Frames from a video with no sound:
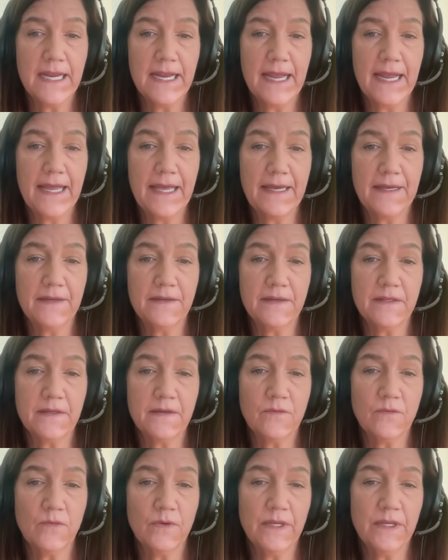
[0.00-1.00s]
And
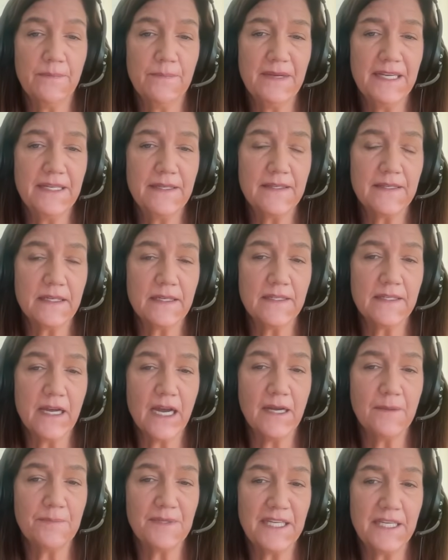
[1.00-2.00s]
it means
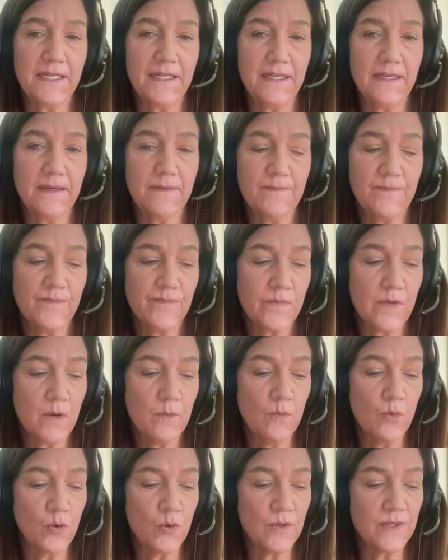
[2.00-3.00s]
adopting
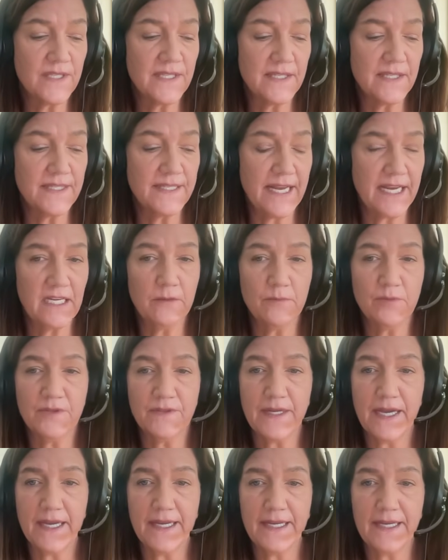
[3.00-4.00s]
more sustainable
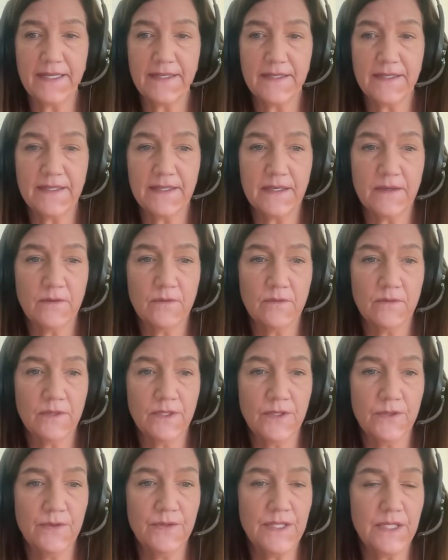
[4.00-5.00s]
diets,
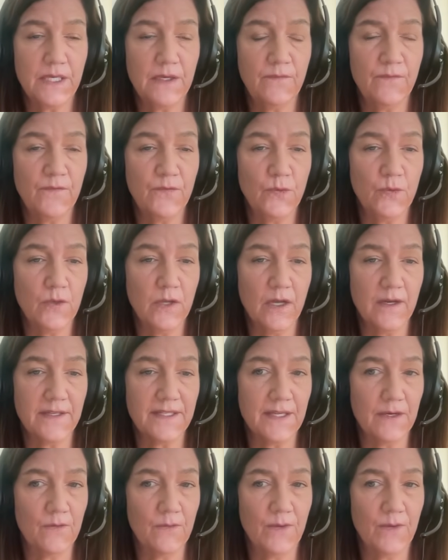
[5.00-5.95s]
reducing food loss and